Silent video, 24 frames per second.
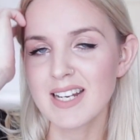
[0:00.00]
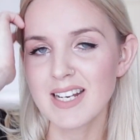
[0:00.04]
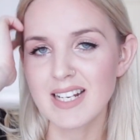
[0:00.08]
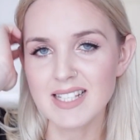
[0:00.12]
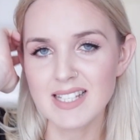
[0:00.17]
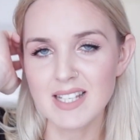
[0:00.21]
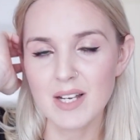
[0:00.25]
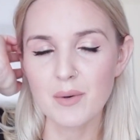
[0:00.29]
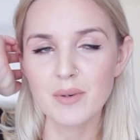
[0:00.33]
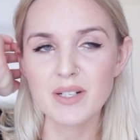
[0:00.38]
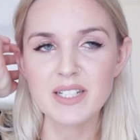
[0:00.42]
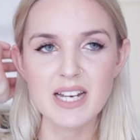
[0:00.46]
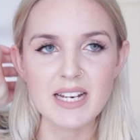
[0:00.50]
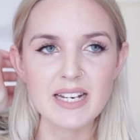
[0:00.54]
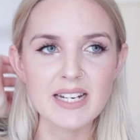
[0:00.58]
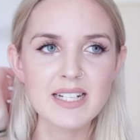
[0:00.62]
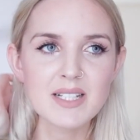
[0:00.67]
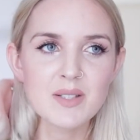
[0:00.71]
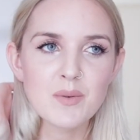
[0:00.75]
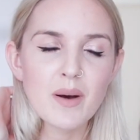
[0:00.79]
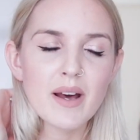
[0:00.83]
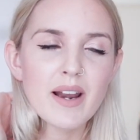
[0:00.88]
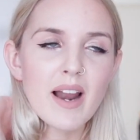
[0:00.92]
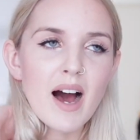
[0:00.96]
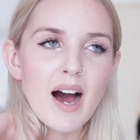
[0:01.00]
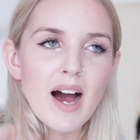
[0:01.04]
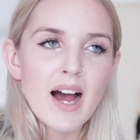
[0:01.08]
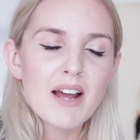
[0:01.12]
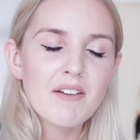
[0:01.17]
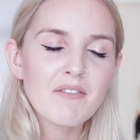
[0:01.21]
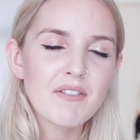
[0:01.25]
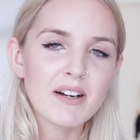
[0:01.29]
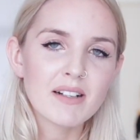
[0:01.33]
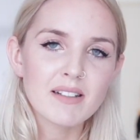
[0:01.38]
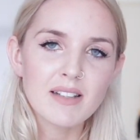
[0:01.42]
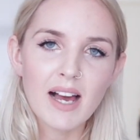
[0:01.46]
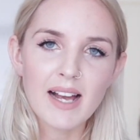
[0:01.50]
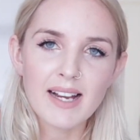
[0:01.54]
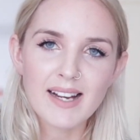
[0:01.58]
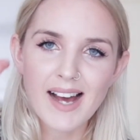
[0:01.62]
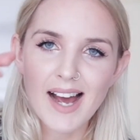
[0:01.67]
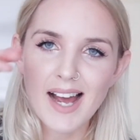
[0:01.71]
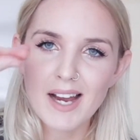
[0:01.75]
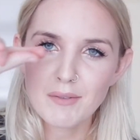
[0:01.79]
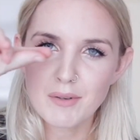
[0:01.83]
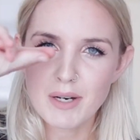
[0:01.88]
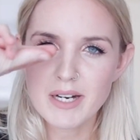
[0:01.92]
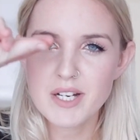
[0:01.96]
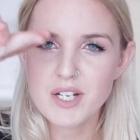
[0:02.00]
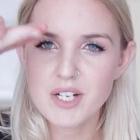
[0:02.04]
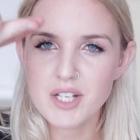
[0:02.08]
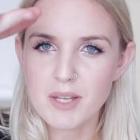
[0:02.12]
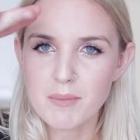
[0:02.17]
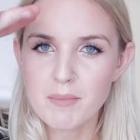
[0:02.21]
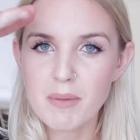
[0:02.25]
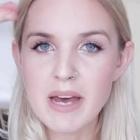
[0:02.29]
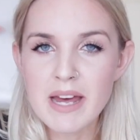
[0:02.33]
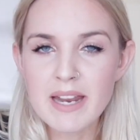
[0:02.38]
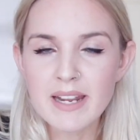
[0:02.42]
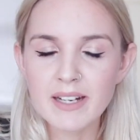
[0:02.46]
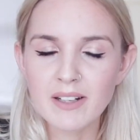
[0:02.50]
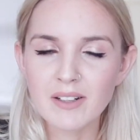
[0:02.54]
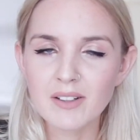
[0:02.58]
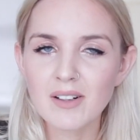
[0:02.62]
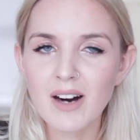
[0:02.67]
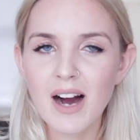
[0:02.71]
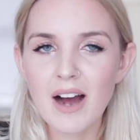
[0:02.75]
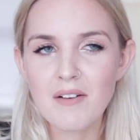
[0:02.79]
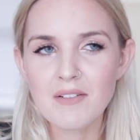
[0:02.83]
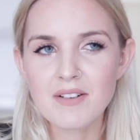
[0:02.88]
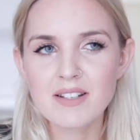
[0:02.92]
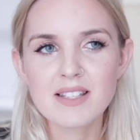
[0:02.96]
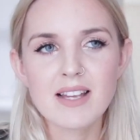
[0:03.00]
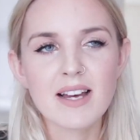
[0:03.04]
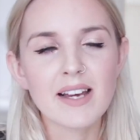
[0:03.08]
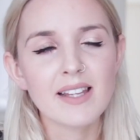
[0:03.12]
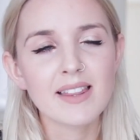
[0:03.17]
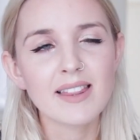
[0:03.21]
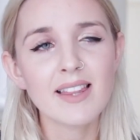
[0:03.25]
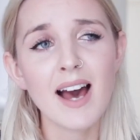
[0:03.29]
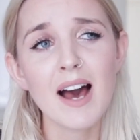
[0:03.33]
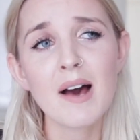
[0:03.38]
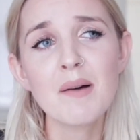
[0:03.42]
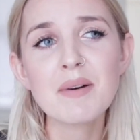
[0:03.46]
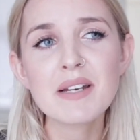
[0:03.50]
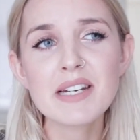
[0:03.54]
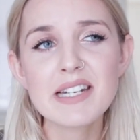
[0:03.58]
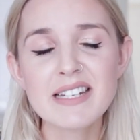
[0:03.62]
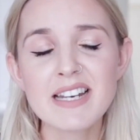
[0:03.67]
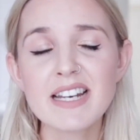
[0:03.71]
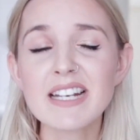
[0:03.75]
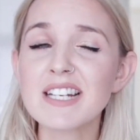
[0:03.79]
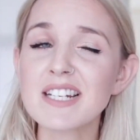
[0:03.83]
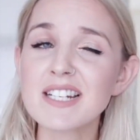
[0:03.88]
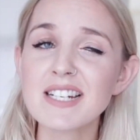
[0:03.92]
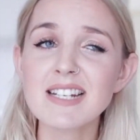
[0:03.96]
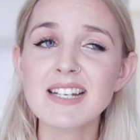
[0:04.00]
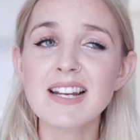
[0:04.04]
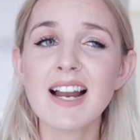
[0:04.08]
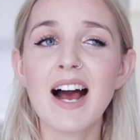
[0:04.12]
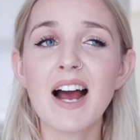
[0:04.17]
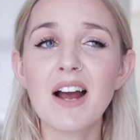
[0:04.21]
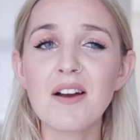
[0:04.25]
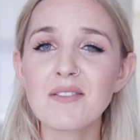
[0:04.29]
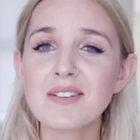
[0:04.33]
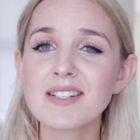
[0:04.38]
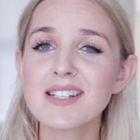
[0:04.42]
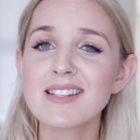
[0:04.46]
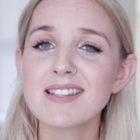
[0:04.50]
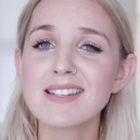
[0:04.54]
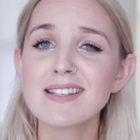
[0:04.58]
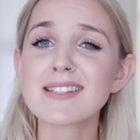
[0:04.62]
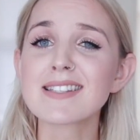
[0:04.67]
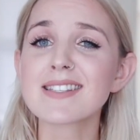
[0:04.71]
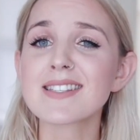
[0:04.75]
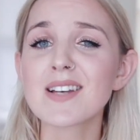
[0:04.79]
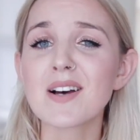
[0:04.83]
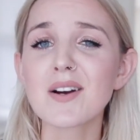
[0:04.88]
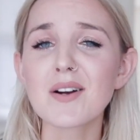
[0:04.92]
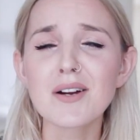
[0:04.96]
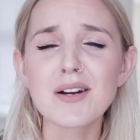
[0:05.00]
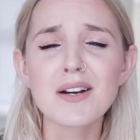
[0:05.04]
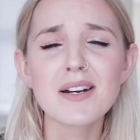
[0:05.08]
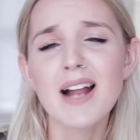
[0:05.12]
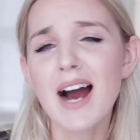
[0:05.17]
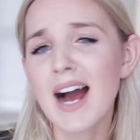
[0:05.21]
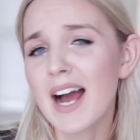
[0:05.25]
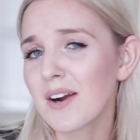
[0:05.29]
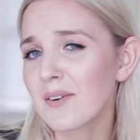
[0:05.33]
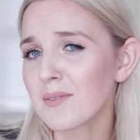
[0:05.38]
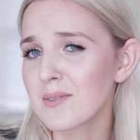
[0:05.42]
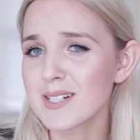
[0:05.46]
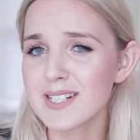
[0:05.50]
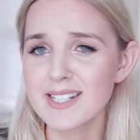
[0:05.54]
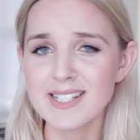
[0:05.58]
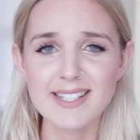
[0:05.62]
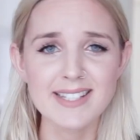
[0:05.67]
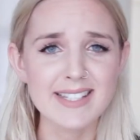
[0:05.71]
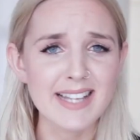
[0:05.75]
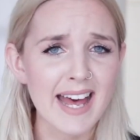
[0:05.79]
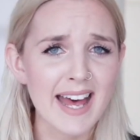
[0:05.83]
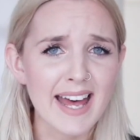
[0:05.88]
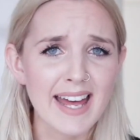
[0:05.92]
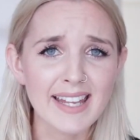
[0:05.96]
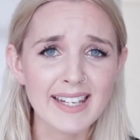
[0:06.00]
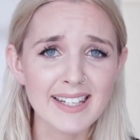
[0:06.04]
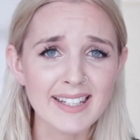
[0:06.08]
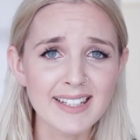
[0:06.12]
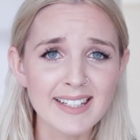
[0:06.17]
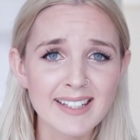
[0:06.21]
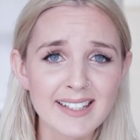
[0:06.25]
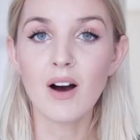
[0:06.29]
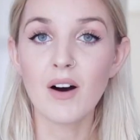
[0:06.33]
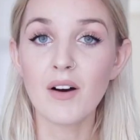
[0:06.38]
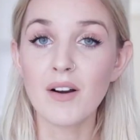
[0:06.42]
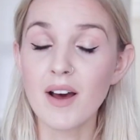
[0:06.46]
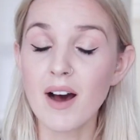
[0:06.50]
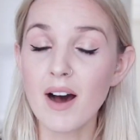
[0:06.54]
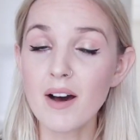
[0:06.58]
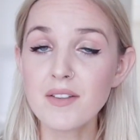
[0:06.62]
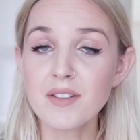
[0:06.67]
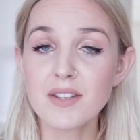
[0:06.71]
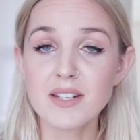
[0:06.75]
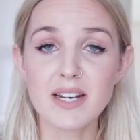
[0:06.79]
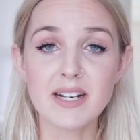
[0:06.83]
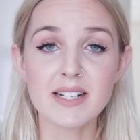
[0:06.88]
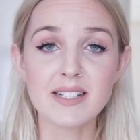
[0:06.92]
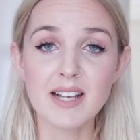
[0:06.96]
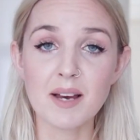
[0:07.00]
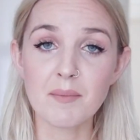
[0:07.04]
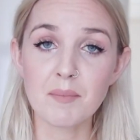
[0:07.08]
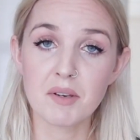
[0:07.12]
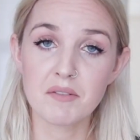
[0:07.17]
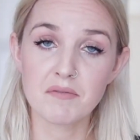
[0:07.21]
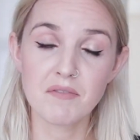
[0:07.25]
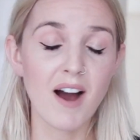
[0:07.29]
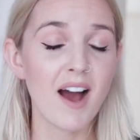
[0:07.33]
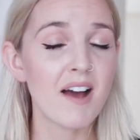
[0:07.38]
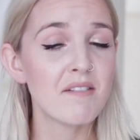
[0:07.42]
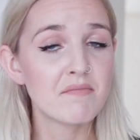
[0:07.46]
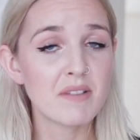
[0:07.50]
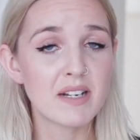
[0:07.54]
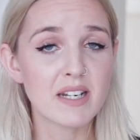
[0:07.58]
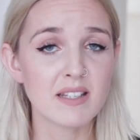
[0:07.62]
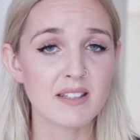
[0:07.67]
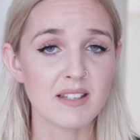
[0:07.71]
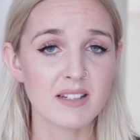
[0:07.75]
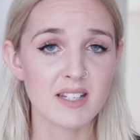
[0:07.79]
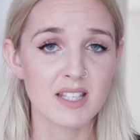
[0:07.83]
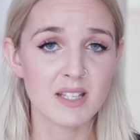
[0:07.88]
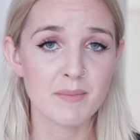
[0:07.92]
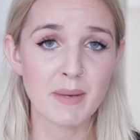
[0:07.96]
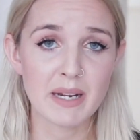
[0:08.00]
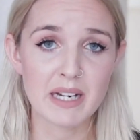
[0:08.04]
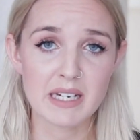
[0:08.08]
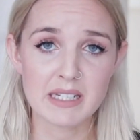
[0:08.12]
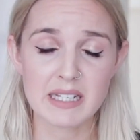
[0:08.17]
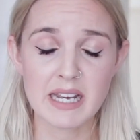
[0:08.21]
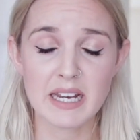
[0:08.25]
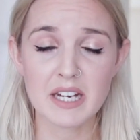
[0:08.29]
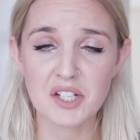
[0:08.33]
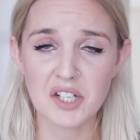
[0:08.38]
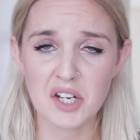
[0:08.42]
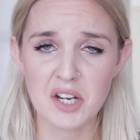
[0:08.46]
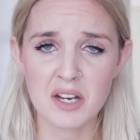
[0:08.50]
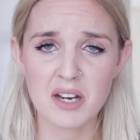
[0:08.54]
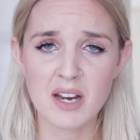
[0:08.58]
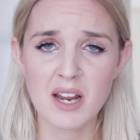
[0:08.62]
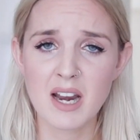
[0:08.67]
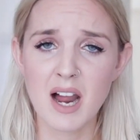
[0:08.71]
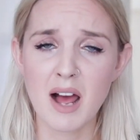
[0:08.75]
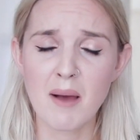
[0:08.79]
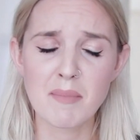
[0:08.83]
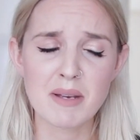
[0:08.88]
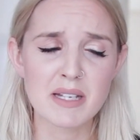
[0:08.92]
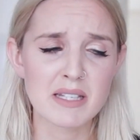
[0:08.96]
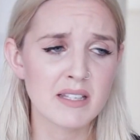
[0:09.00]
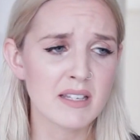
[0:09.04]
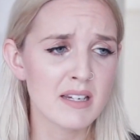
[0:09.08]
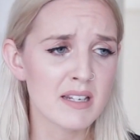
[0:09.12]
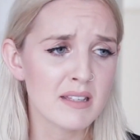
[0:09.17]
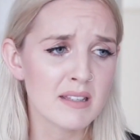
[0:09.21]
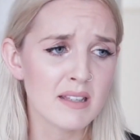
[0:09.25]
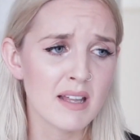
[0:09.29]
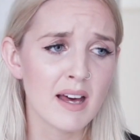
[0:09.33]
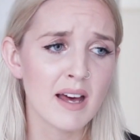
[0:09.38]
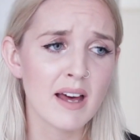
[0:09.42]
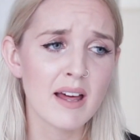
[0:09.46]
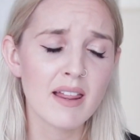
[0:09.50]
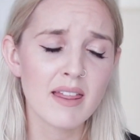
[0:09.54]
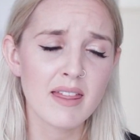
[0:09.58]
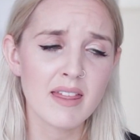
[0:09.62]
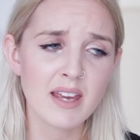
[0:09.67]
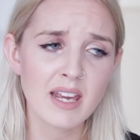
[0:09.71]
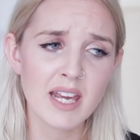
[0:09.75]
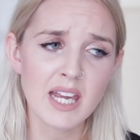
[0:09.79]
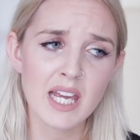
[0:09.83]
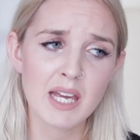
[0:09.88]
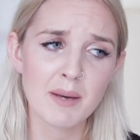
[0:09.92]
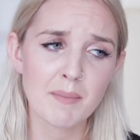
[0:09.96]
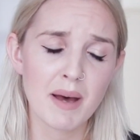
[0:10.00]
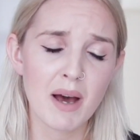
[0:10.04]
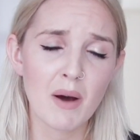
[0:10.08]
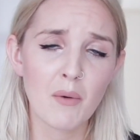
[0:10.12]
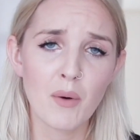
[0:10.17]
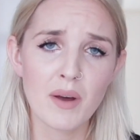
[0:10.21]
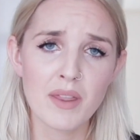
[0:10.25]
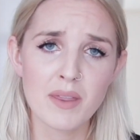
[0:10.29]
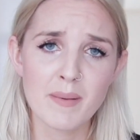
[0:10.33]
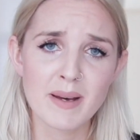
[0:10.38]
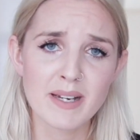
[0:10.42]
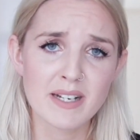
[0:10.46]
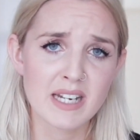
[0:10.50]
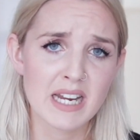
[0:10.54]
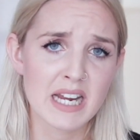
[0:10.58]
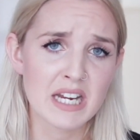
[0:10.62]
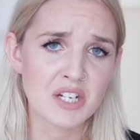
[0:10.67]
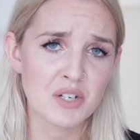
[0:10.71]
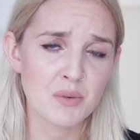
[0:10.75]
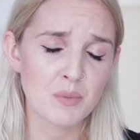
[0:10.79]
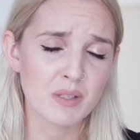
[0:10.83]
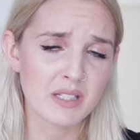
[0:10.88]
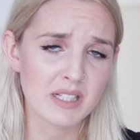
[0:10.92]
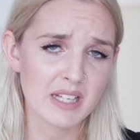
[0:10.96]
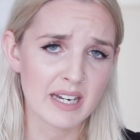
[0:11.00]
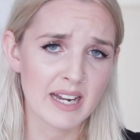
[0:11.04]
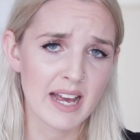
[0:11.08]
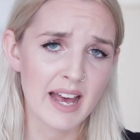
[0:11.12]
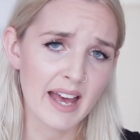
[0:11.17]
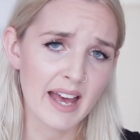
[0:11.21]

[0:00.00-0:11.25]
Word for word: days, there were days when I felt like I reached the pinnacle. I was like, that meditation, I was in the zone, I was zen. On other days, I'd be 5 minutes into the meditation and I'd be sitting there thinking about when the meditation was gonna